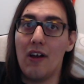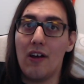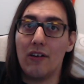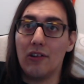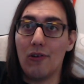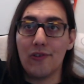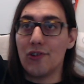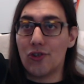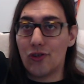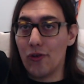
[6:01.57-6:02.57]
Larson
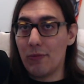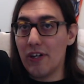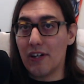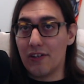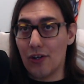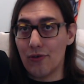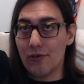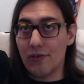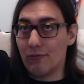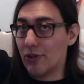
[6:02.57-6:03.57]
should be a
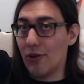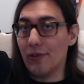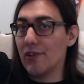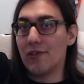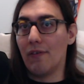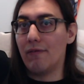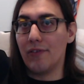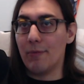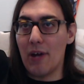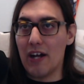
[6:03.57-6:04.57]
contender regardless of
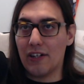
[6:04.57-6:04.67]
the package.